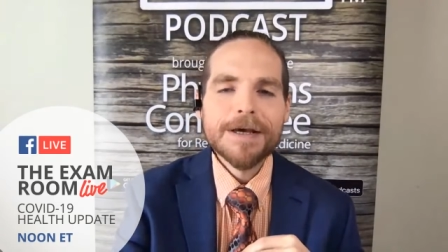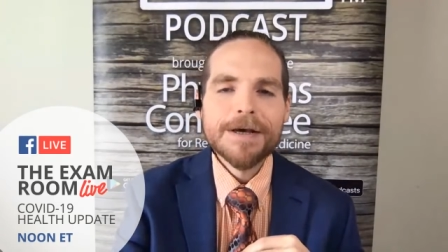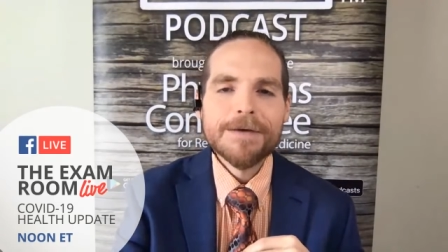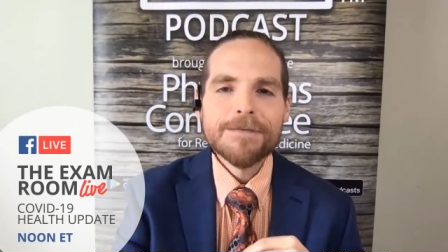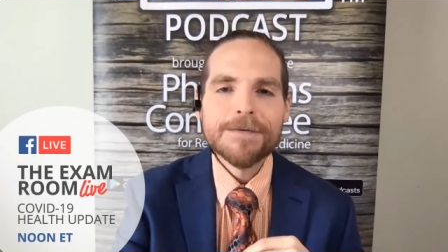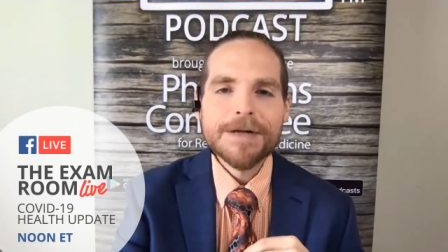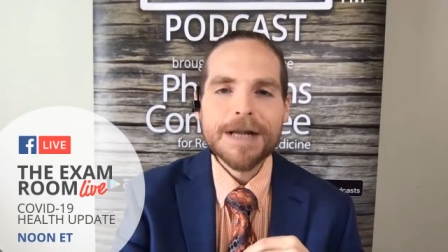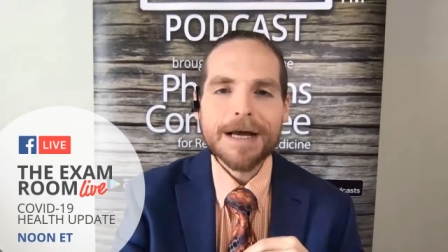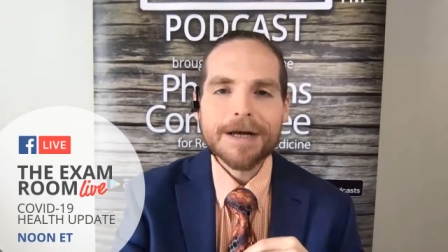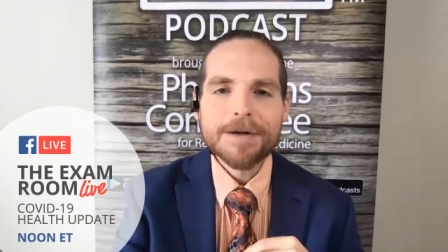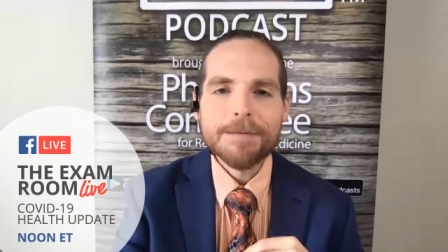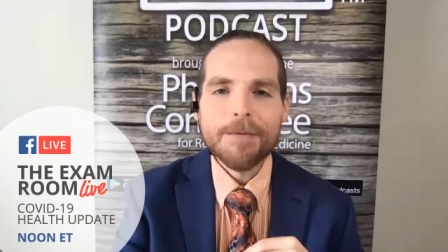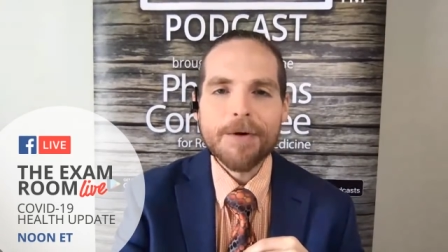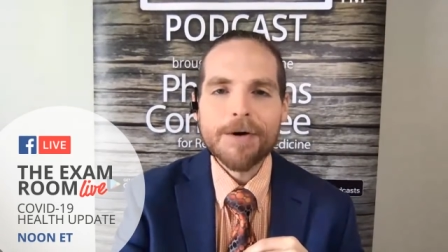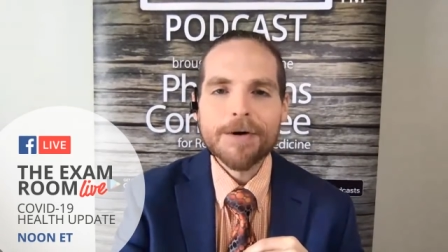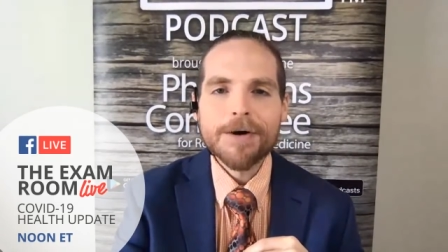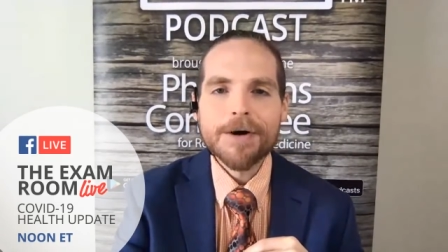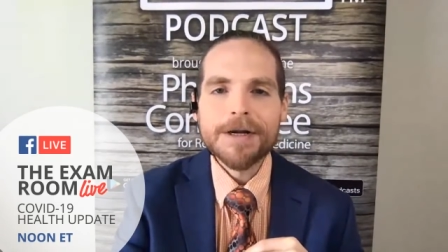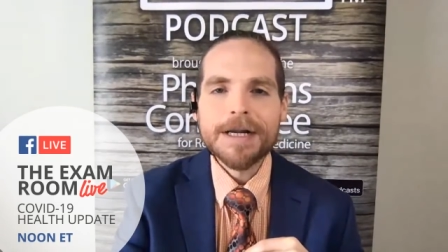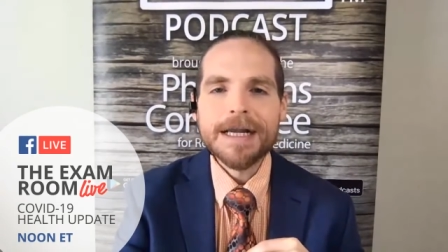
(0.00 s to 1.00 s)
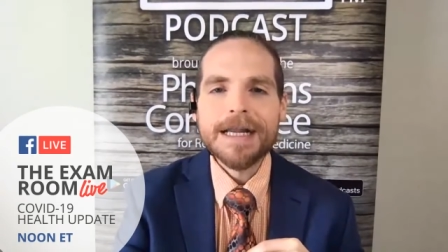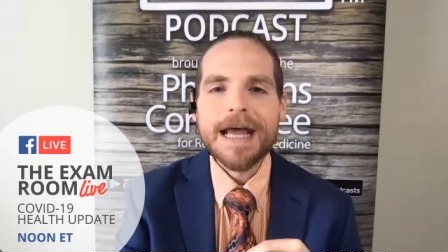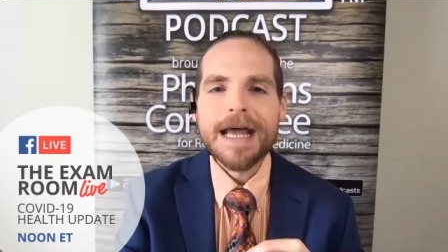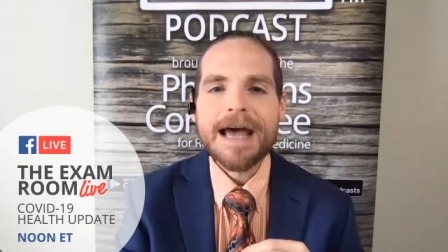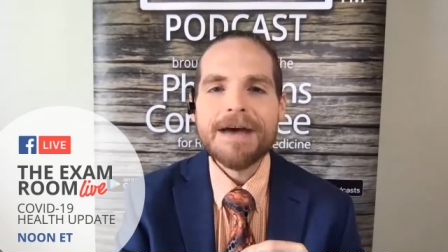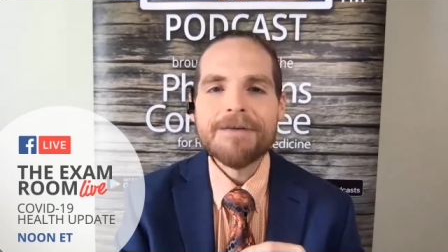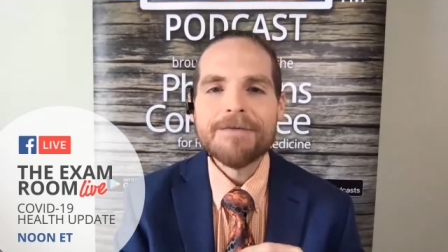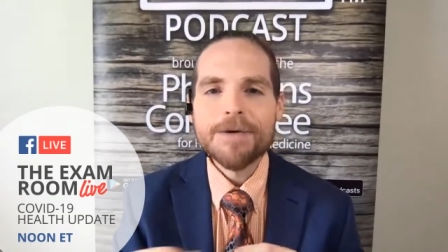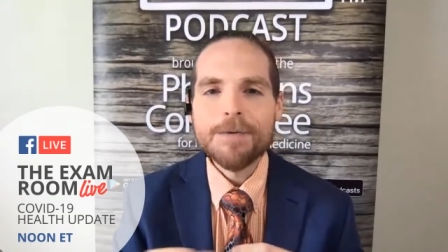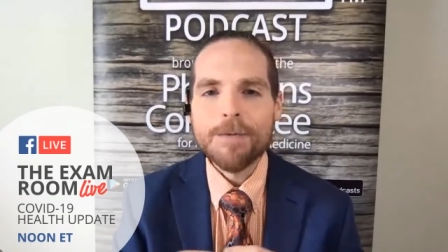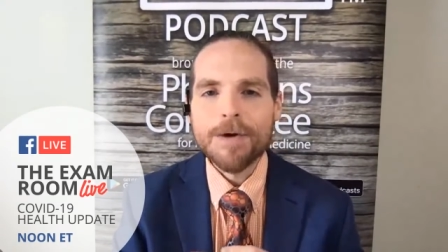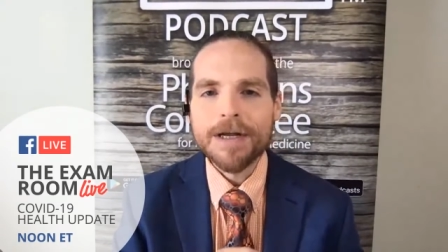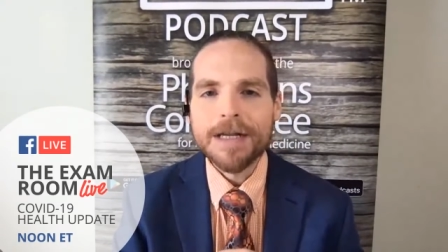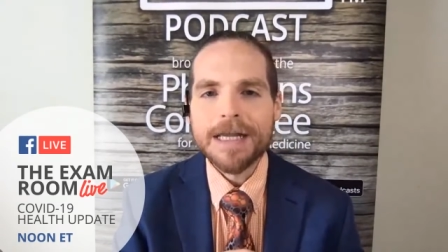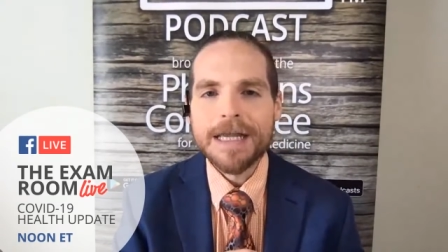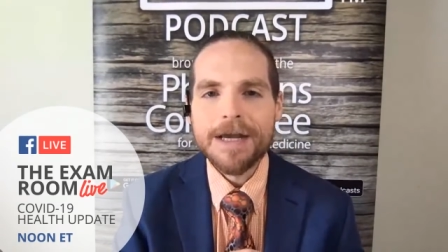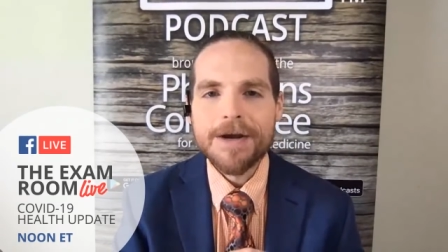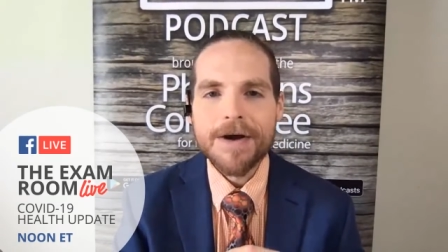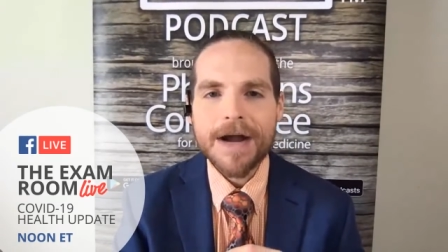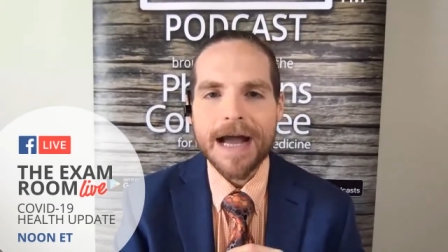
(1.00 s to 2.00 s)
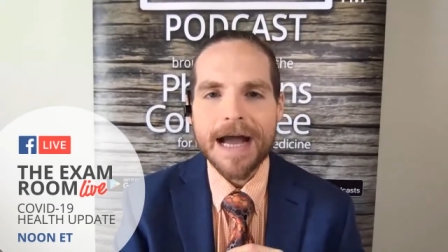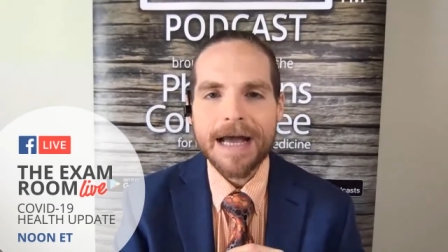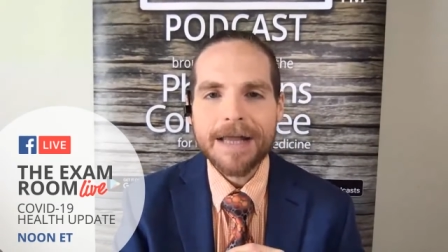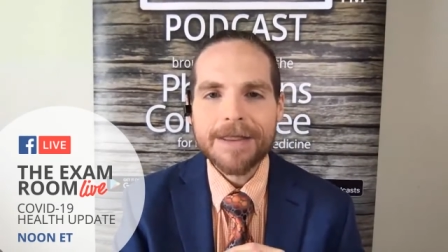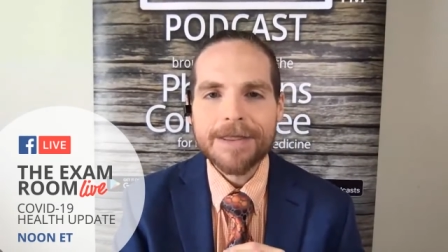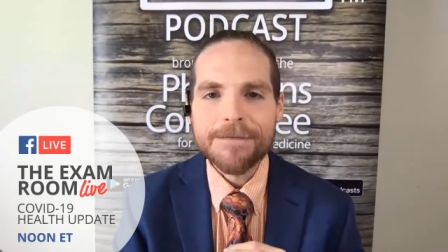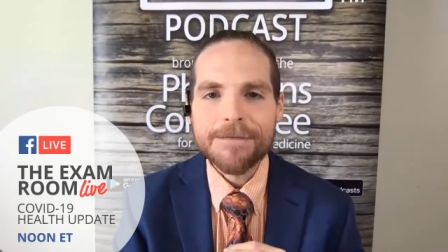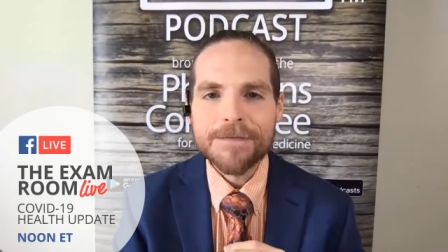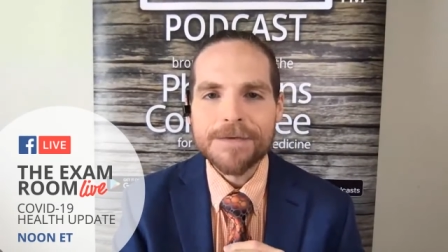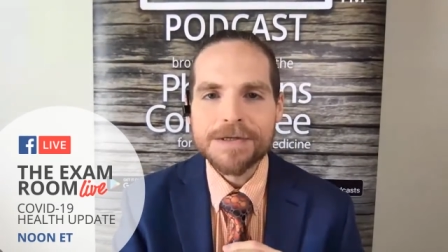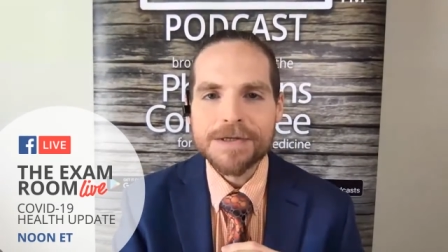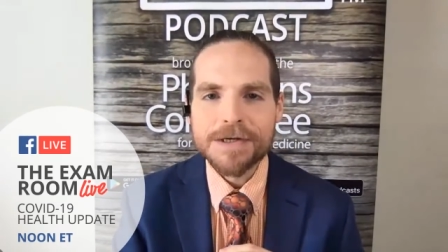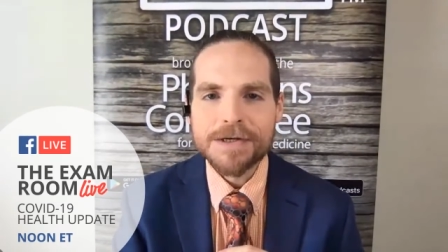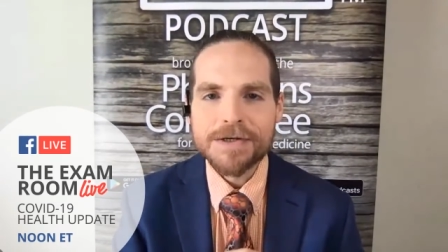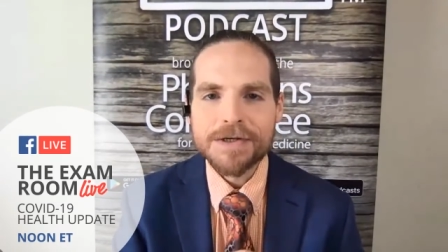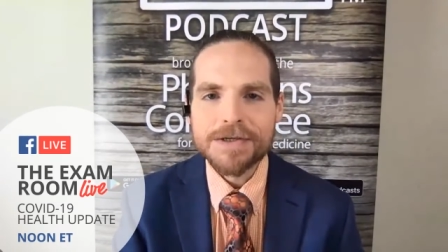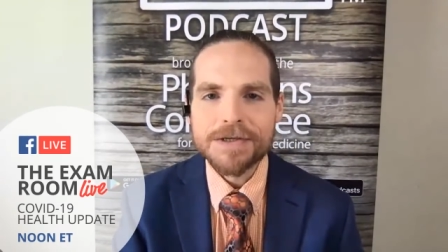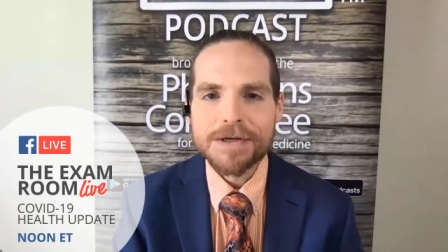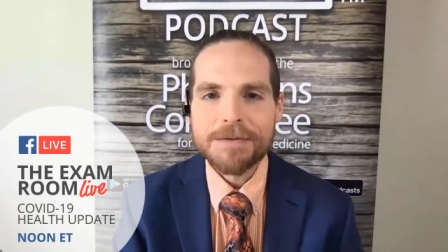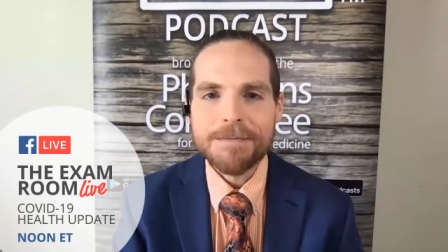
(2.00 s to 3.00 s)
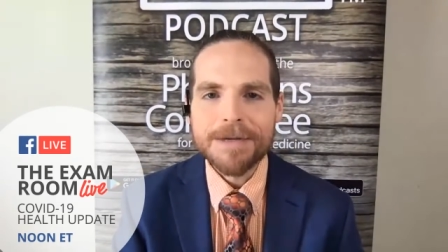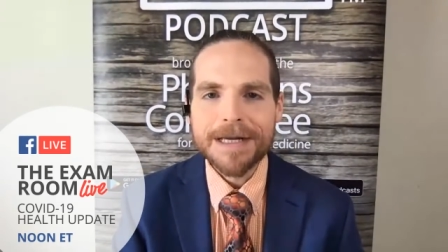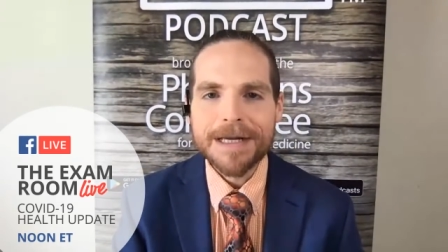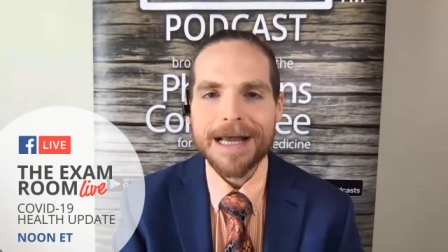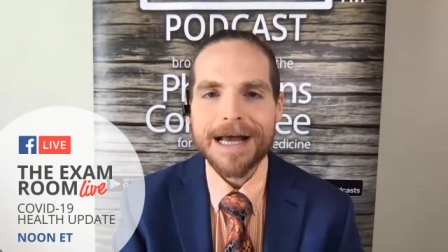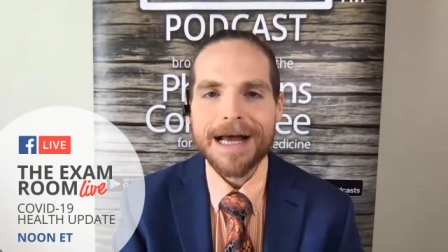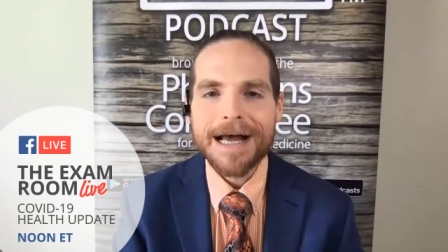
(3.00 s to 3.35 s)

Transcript: For Dr. Barnard and everyone here at the Physicians Committee,